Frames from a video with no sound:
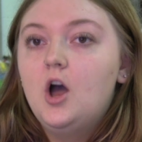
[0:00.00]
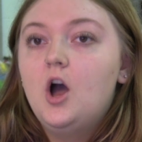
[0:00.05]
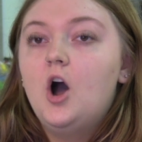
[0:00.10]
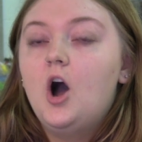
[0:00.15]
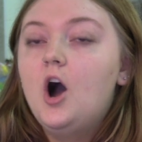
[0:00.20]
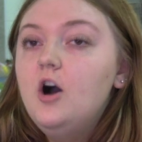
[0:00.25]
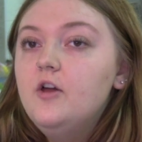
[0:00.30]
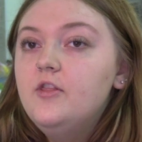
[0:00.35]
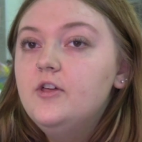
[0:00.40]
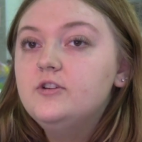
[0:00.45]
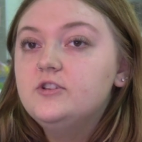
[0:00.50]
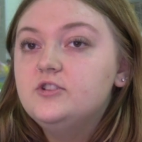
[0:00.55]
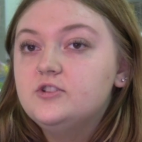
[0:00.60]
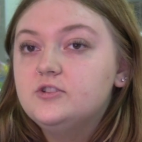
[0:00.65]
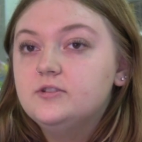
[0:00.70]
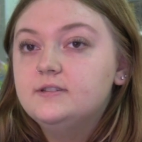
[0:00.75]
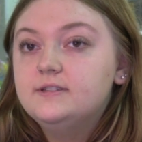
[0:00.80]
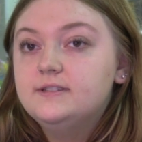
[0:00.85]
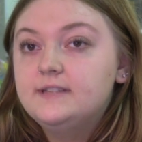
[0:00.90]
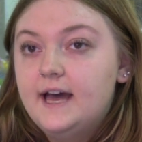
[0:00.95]
Although
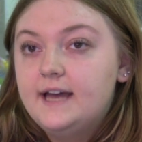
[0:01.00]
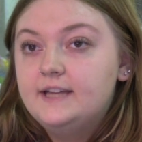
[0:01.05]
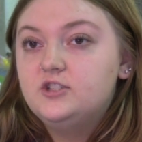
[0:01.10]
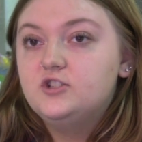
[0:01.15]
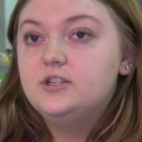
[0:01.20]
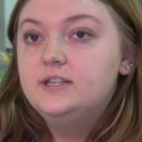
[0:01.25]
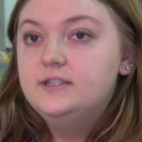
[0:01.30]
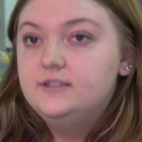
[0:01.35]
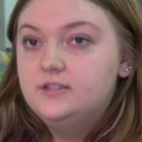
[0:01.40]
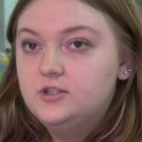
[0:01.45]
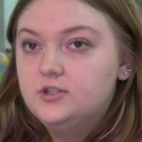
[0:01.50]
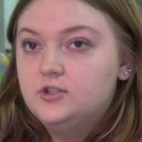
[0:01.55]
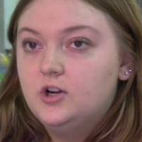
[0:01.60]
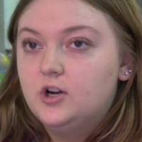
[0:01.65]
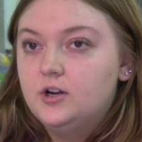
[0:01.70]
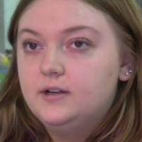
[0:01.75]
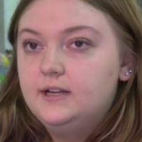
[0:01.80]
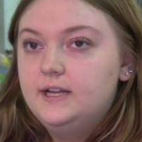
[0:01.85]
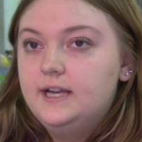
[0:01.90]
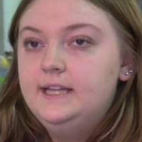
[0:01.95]
SASH is a
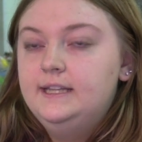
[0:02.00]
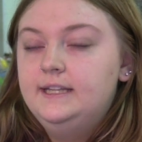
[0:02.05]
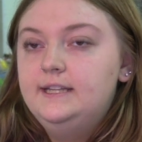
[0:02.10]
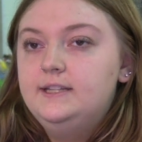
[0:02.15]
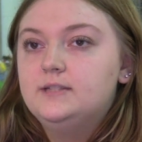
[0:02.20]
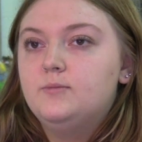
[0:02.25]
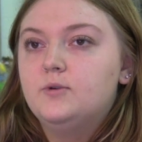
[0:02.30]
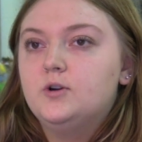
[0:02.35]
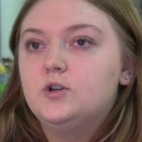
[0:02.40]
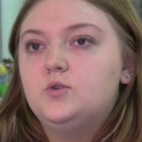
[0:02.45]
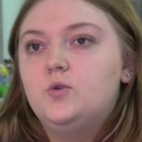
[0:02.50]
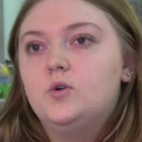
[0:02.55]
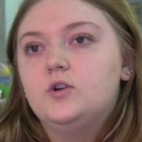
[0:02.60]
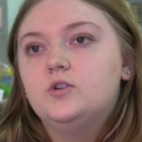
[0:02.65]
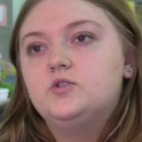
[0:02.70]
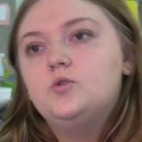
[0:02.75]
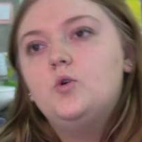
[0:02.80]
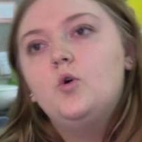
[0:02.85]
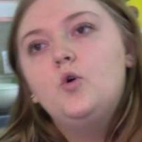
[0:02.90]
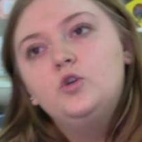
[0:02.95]
start, it leans more
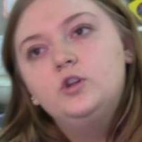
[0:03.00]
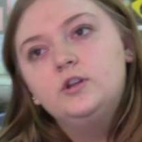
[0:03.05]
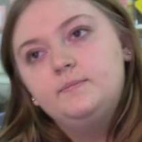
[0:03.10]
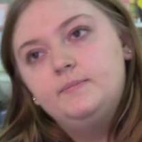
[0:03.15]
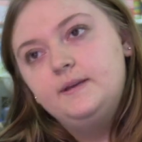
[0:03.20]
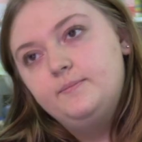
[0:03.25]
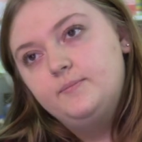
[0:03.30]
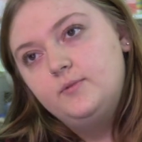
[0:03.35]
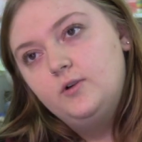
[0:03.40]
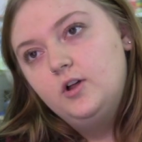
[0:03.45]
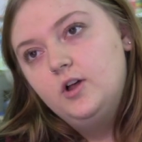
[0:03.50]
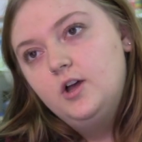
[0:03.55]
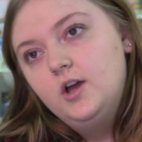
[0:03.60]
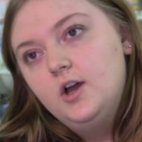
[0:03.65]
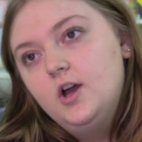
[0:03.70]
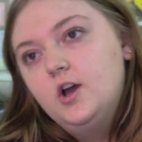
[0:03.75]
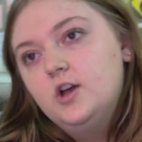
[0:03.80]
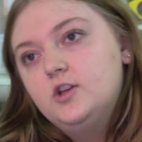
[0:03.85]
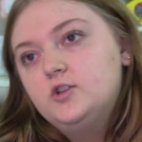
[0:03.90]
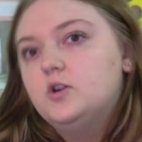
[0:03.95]
towards older people,
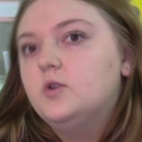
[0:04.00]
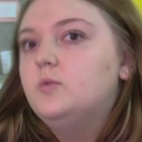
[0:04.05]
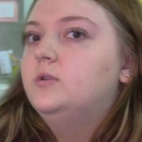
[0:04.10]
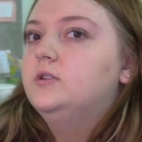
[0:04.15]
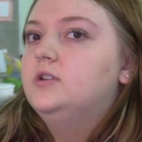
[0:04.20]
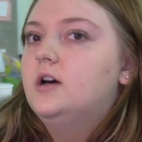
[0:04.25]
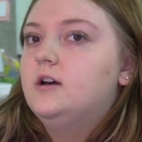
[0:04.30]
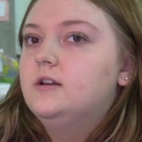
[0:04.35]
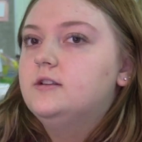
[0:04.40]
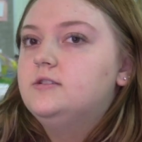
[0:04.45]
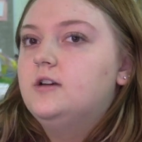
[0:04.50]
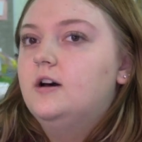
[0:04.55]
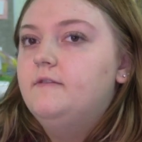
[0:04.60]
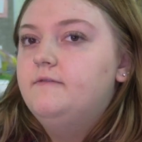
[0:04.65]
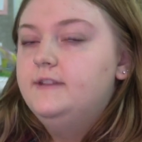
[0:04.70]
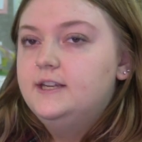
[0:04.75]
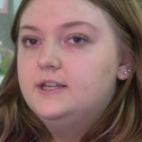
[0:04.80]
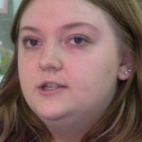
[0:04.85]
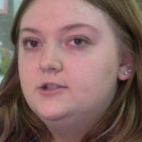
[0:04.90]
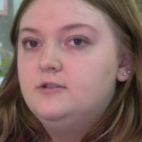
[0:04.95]
so it will not
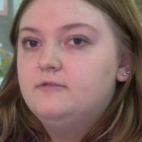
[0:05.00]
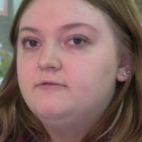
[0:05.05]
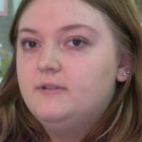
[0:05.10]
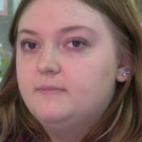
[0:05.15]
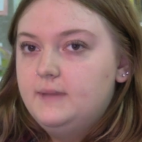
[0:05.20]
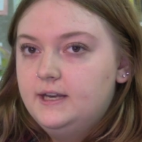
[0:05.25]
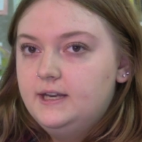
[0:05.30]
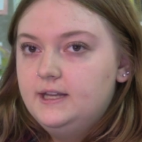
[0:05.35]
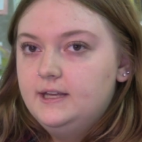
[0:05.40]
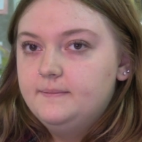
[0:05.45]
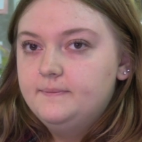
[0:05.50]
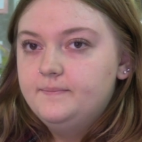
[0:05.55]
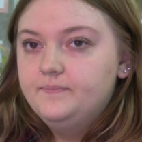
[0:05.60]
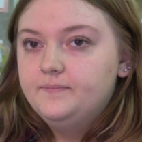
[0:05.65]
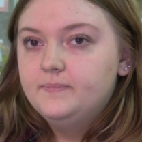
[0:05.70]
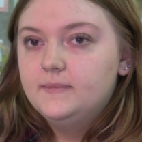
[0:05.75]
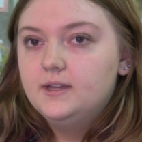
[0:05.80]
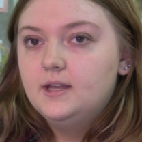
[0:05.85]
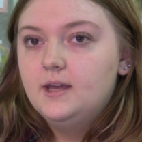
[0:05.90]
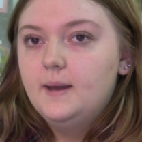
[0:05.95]
solve the issue for many.
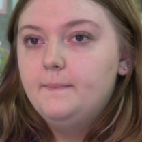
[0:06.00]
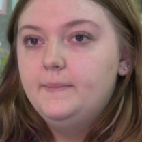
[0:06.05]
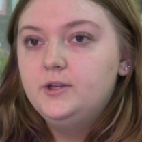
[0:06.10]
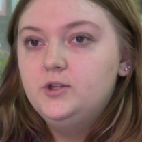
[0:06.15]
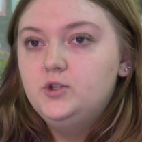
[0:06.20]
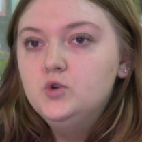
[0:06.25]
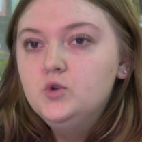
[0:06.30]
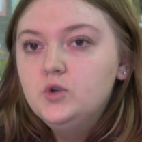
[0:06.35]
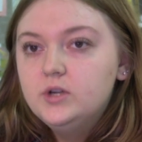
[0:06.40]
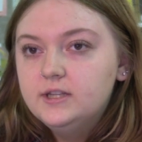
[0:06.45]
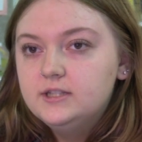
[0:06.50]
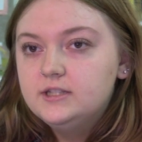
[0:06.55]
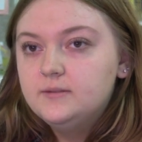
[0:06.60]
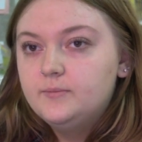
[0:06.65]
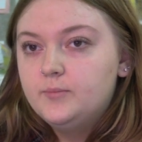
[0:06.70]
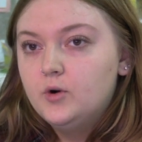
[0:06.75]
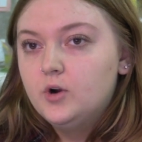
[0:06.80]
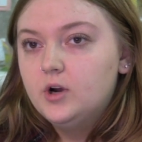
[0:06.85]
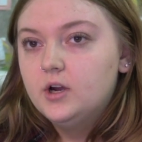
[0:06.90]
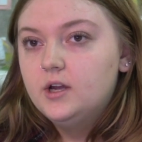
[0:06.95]
But you can
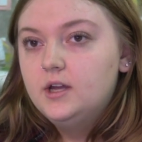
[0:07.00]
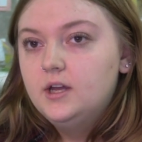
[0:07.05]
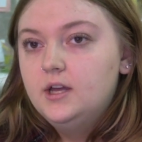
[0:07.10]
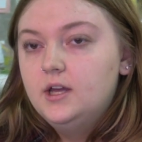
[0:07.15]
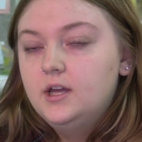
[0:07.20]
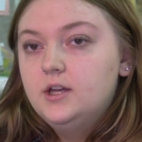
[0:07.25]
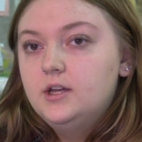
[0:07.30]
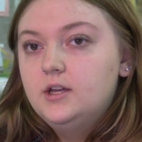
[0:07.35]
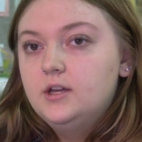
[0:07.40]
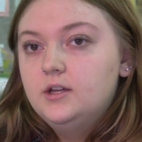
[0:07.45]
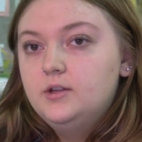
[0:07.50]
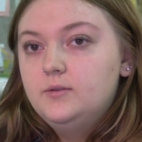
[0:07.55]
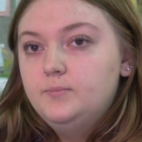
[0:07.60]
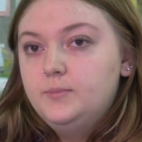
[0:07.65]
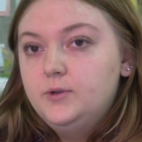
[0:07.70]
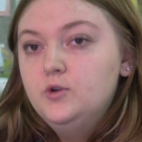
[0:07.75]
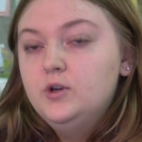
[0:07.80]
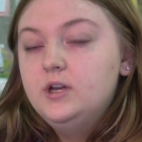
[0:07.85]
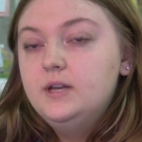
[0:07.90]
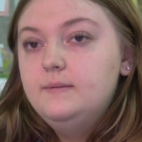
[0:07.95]

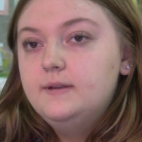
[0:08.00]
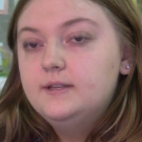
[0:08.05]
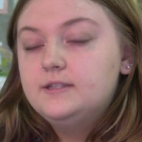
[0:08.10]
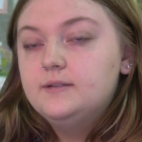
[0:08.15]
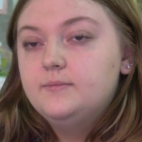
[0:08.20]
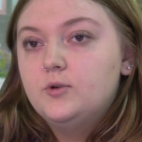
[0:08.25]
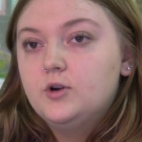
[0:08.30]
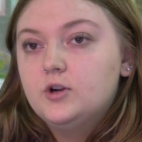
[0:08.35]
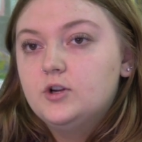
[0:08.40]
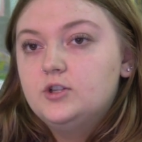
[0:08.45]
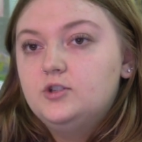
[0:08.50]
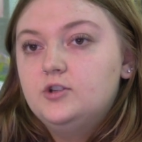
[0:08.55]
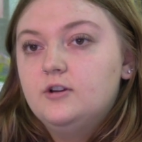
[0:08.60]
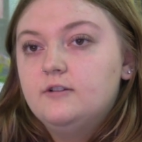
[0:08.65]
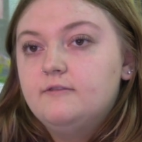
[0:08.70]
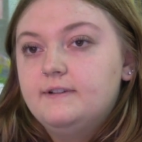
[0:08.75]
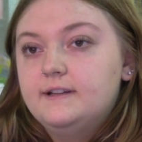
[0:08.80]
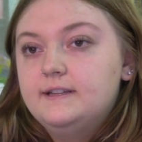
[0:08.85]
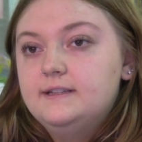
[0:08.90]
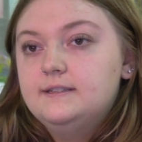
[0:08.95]
be a support to your
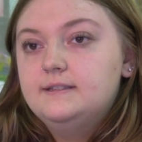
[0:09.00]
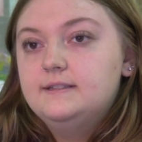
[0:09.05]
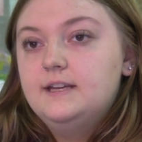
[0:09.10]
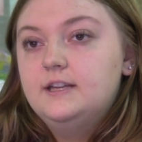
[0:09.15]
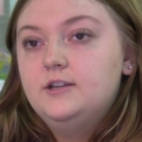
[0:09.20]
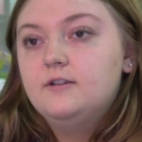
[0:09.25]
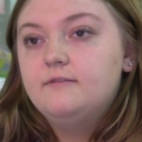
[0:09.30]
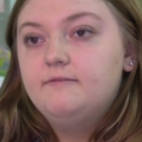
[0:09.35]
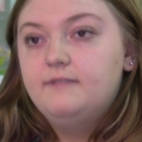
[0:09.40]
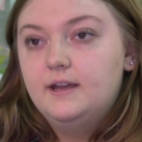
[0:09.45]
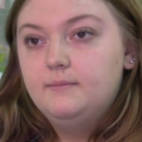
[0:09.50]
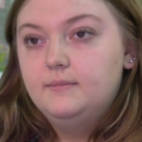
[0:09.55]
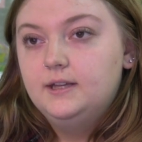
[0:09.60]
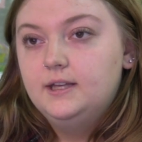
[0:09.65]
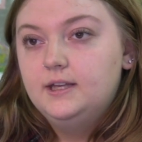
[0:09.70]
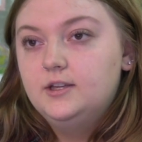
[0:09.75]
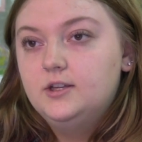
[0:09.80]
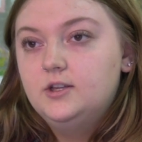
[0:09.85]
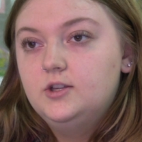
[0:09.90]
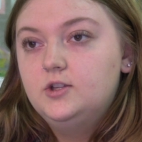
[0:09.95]
friends and your
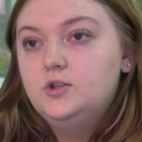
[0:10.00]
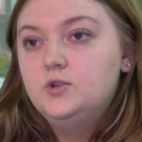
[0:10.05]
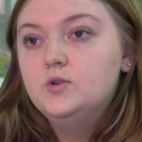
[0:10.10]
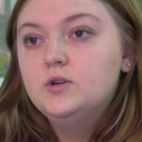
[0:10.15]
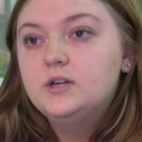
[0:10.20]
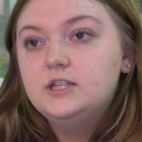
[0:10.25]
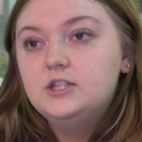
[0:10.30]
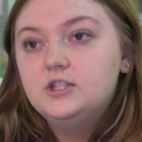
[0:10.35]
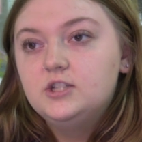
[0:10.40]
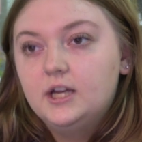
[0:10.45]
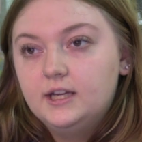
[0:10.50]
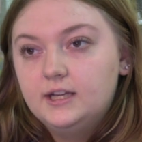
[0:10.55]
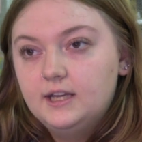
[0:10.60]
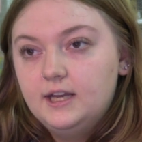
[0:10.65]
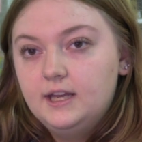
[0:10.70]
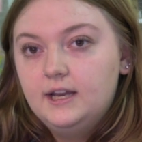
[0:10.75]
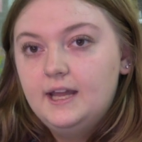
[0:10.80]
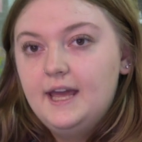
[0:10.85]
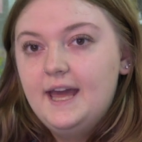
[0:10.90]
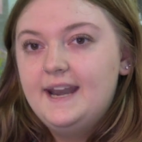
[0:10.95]
family. You can check
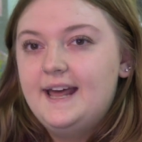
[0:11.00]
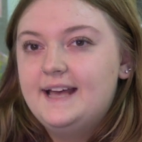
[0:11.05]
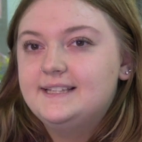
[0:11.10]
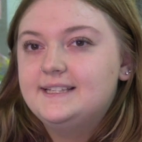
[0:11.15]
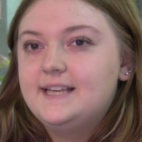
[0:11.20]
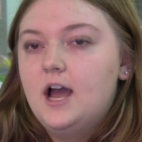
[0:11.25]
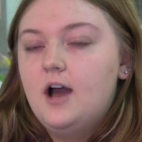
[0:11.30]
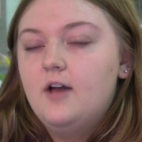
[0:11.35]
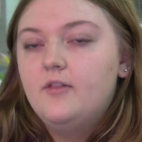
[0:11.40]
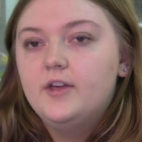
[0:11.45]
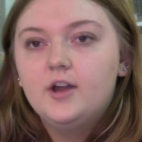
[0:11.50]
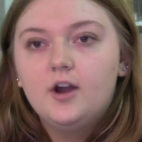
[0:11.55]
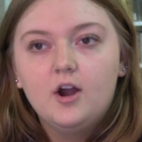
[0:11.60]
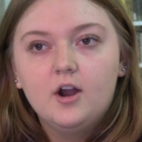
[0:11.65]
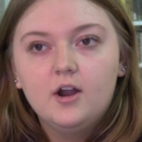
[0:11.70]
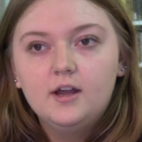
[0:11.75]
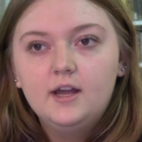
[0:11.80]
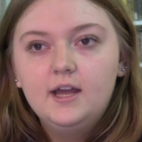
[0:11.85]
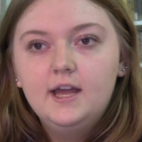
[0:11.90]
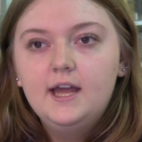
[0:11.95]
in and ask how they
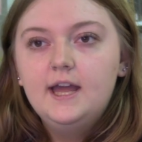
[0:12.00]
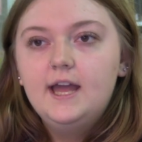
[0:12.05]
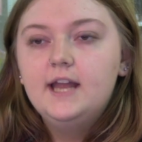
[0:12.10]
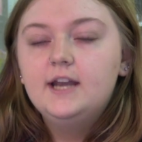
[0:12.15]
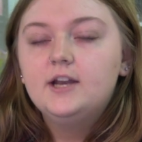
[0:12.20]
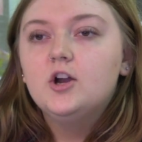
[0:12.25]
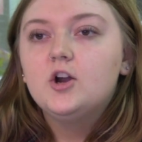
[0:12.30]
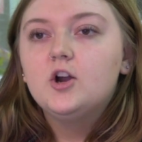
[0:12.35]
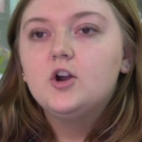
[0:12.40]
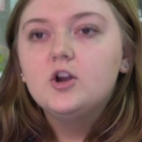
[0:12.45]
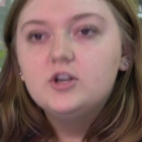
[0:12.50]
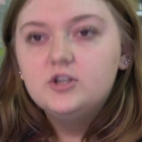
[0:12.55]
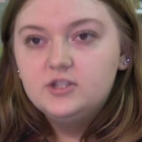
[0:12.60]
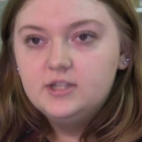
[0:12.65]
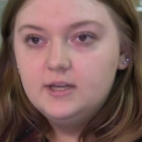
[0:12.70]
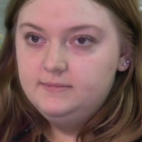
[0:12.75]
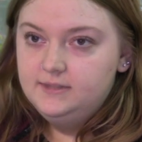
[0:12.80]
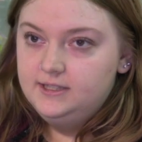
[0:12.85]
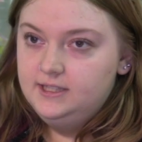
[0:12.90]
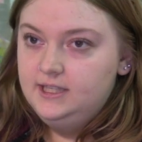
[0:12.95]
are, encourage
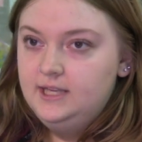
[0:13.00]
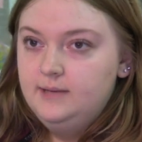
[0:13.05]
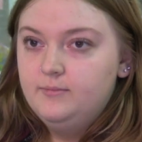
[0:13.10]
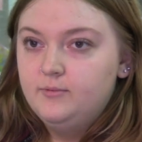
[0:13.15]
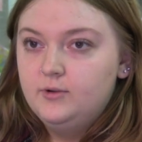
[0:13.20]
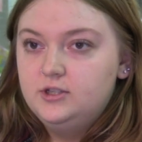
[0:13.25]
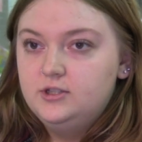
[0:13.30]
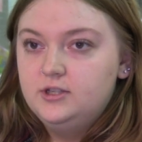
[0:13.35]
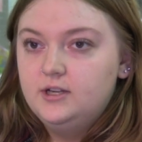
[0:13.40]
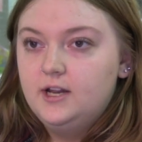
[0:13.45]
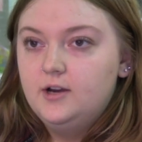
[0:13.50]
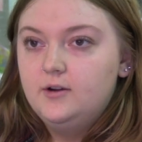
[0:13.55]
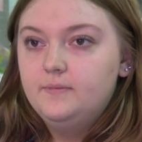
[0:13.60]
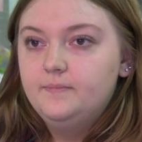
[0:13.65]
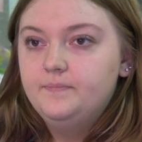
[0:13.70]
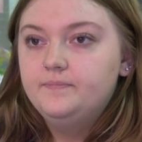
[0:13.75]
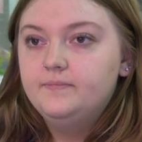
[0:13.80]
them to keep reaching out,